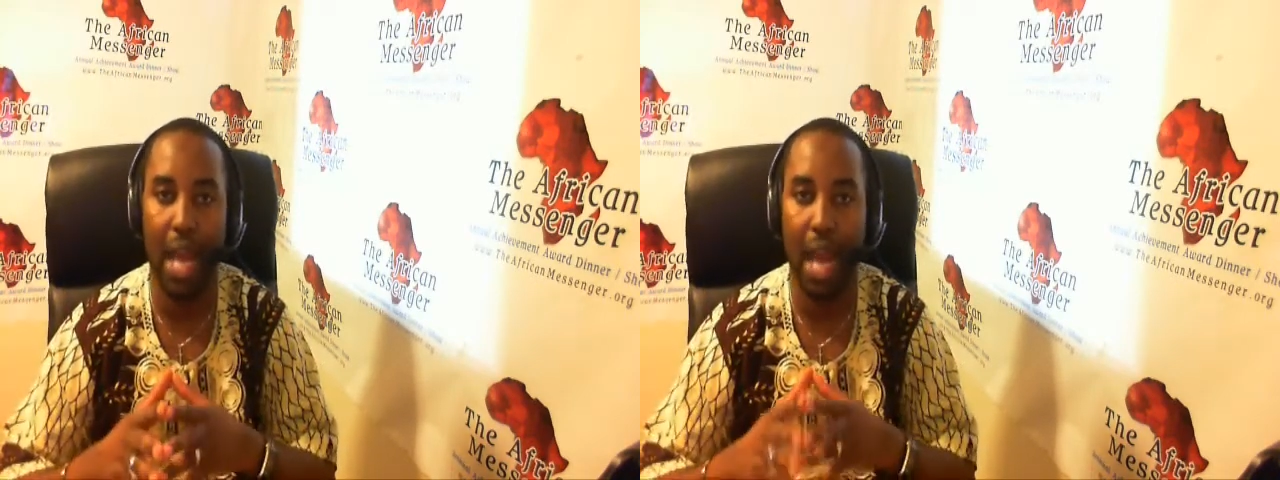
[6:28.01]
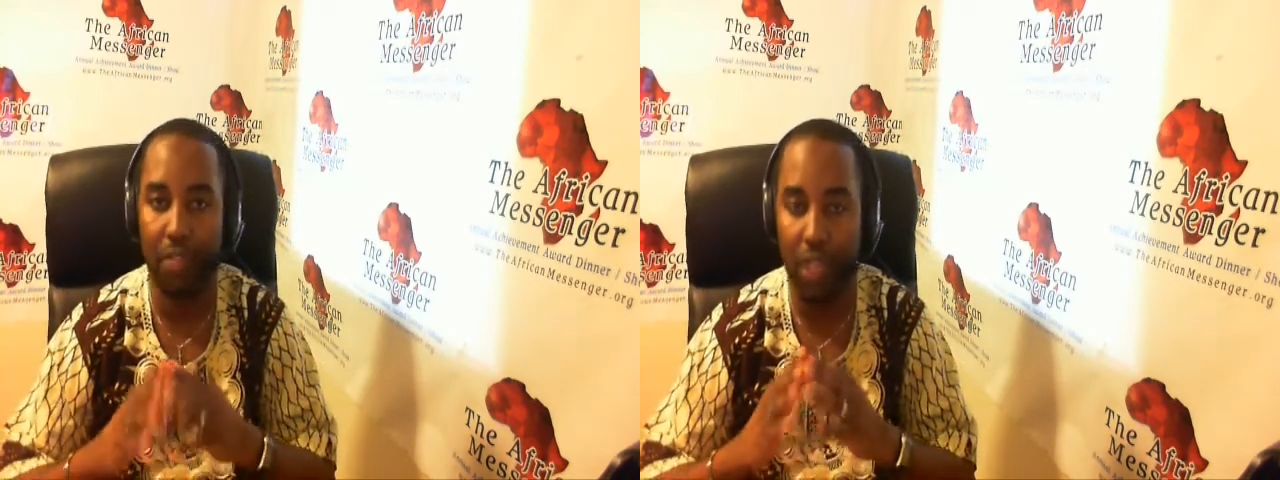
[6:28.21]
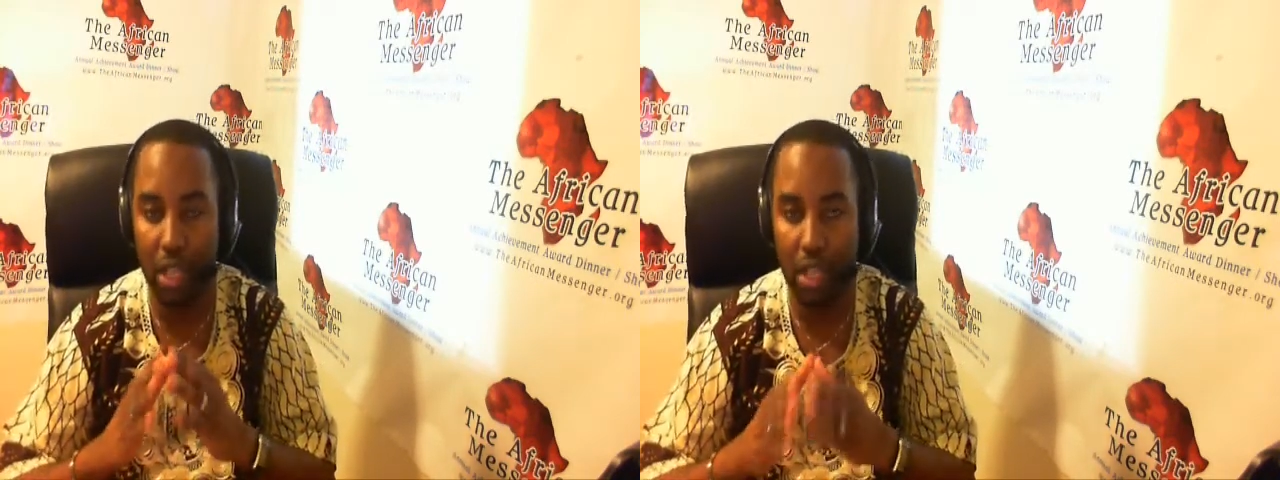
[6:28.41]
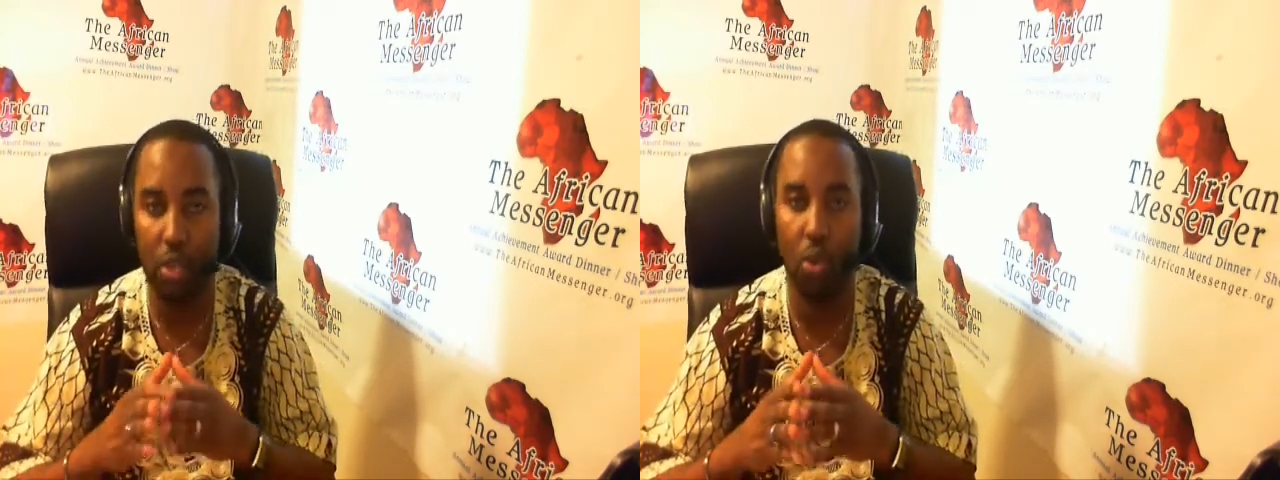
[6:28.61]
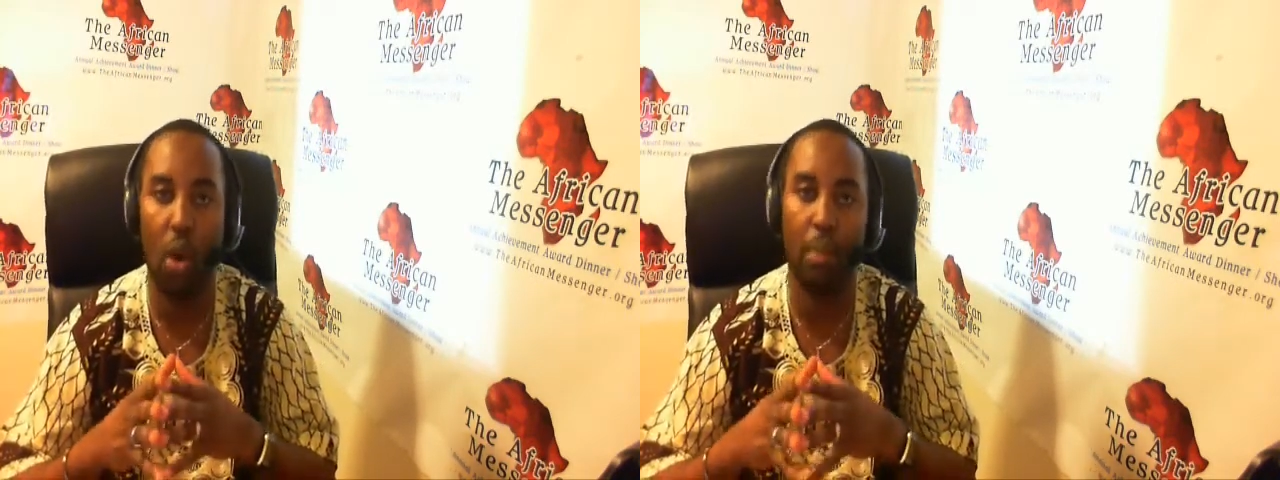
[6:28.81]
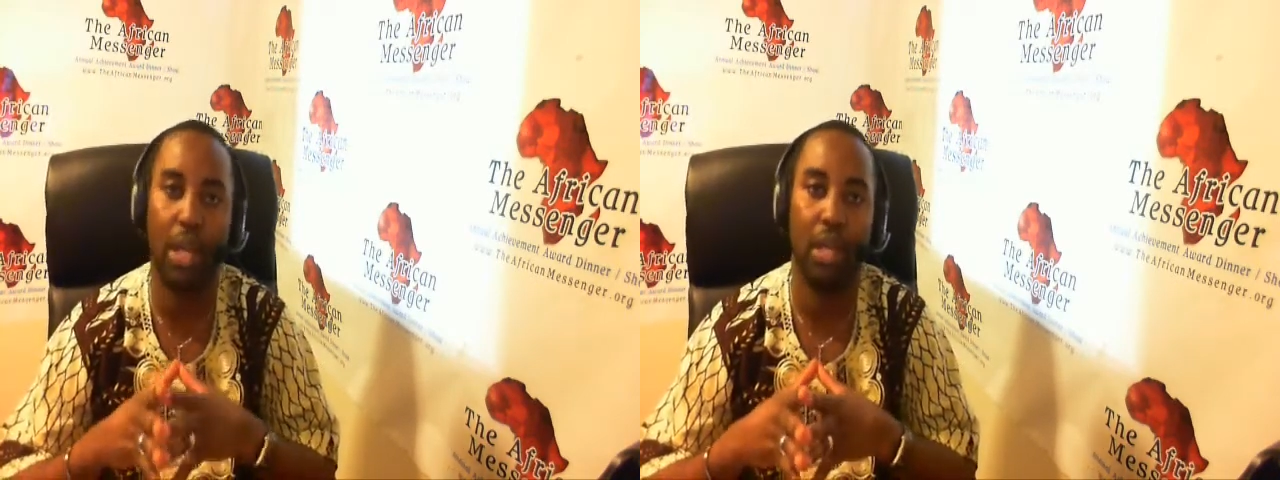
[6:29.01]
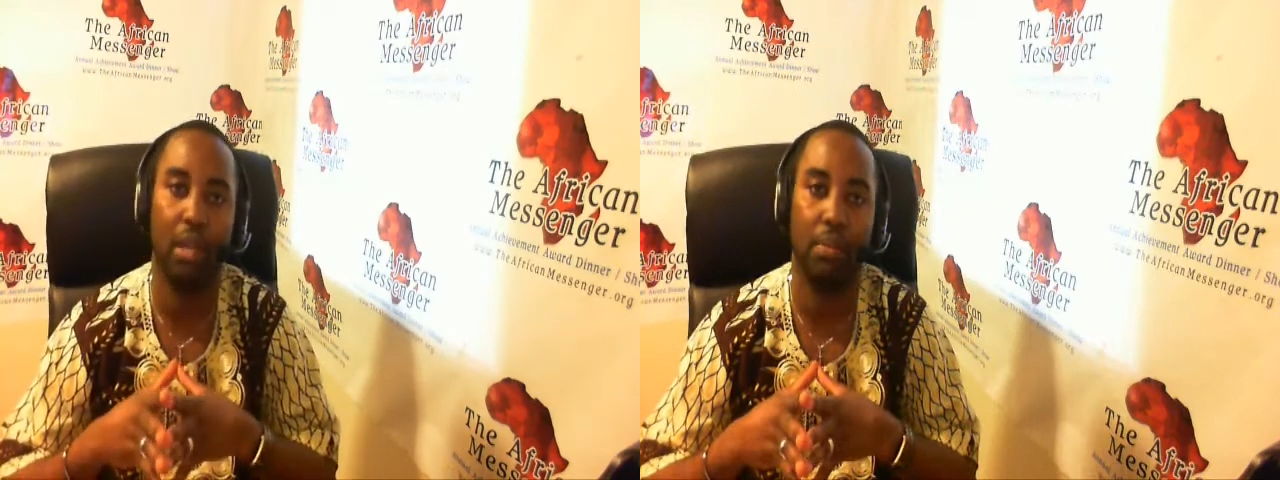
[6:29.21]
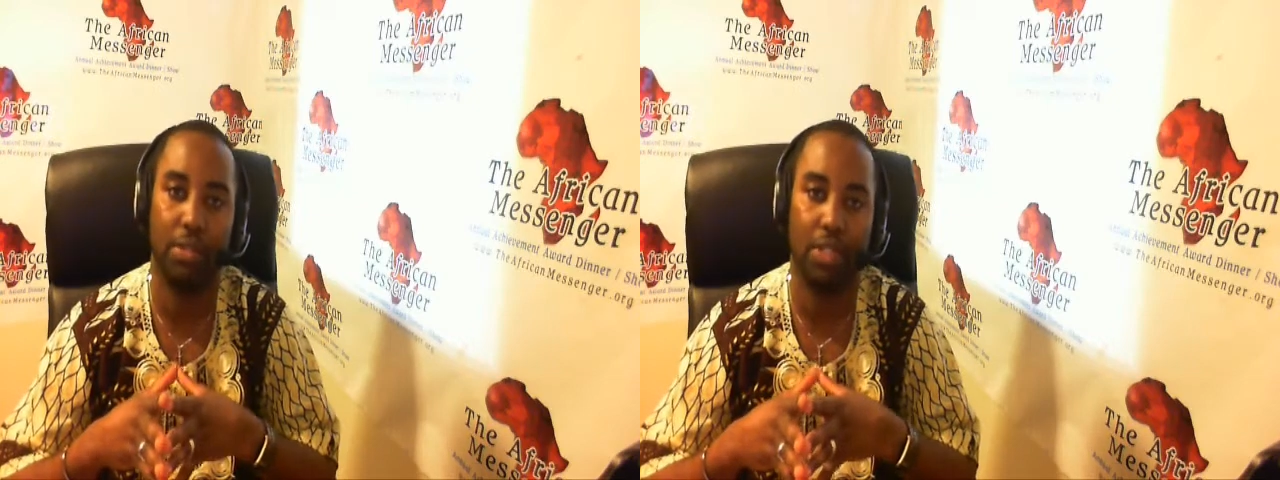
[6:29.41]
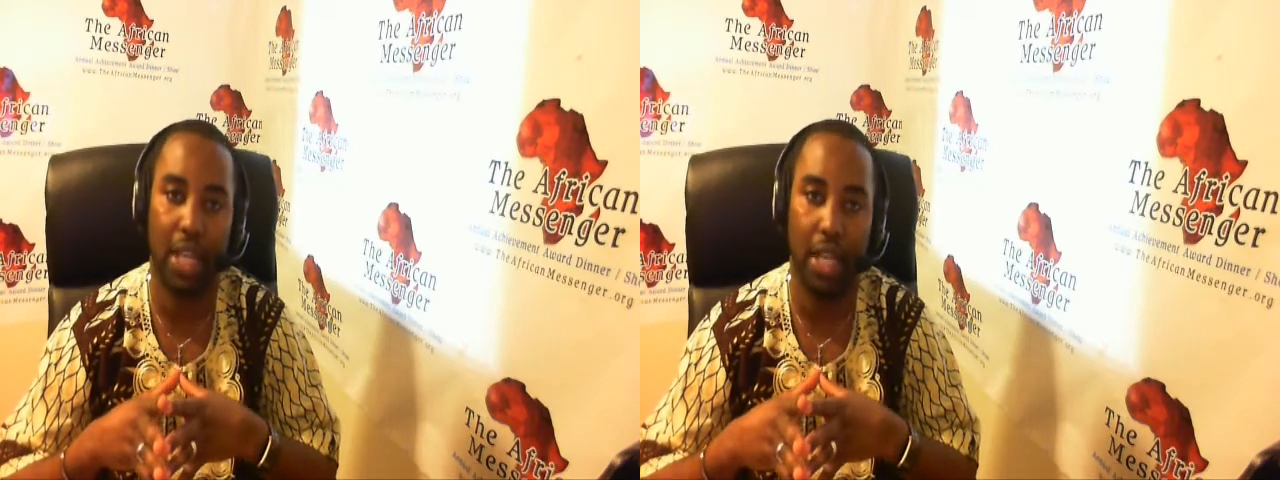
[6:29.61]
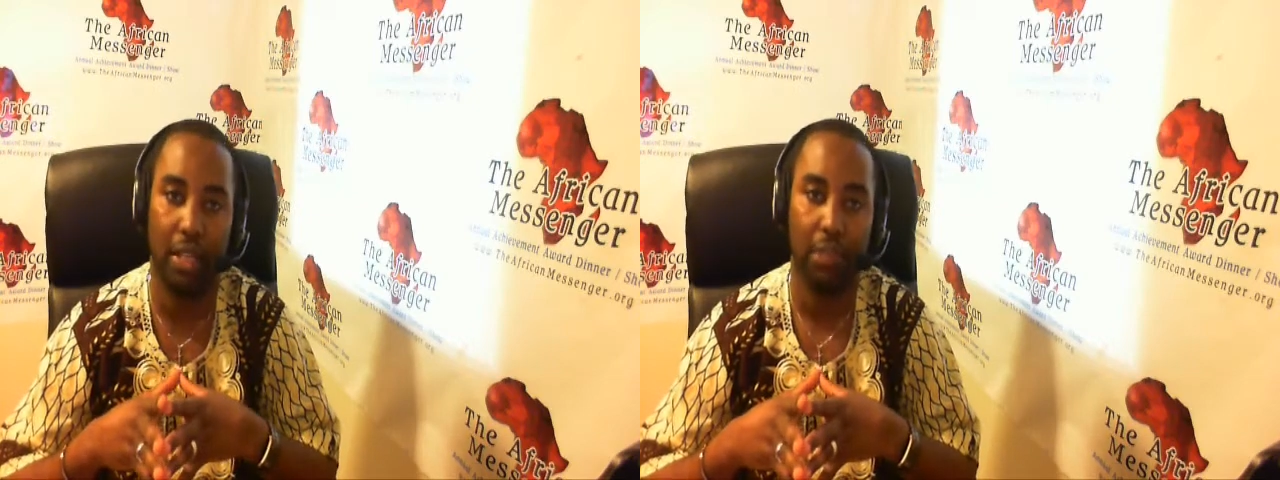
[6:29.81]
I think you are making a
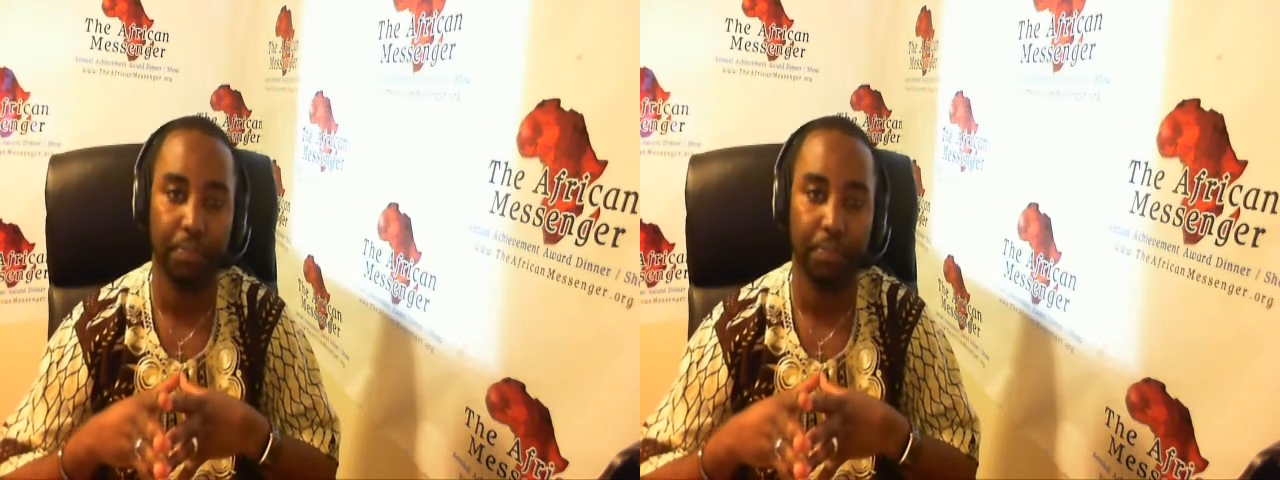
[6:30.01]
mistake.